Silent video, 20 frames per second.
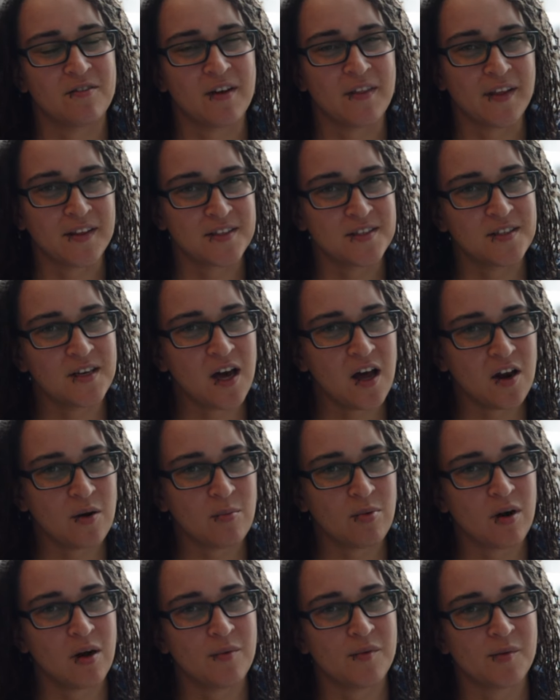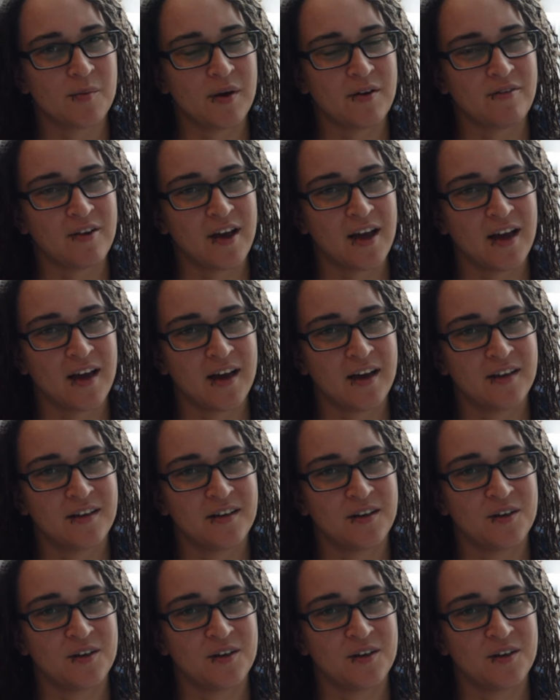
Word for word: and that's not a problem I've had